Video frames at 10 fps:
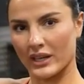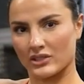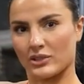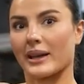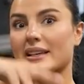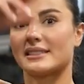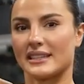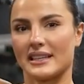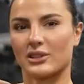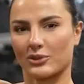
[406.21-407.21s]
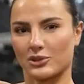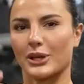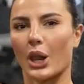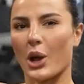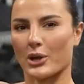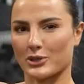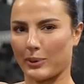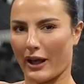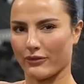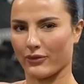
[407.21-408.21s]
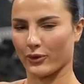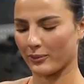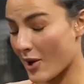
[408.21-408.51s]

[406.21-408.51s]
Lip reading: to exceed onto a large platform.